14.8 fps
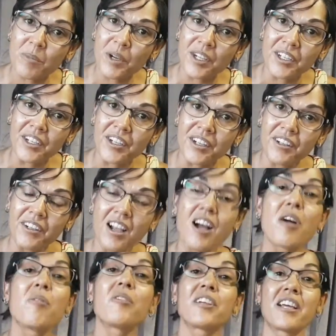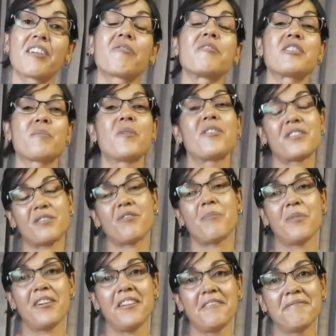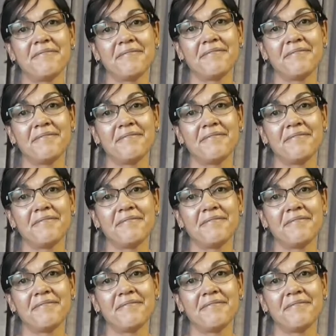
to my girl, I will get a response from her.